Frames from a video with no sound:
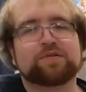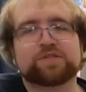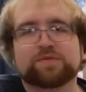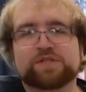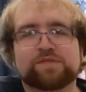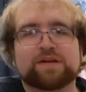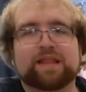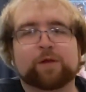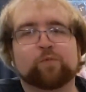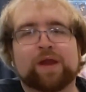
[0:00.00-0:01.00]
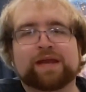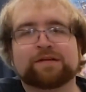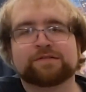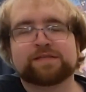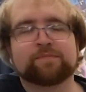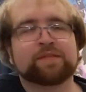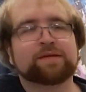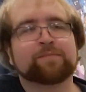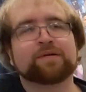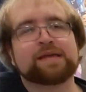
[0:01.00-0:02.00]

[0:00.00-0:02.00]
So I'll switch over to like rain or something.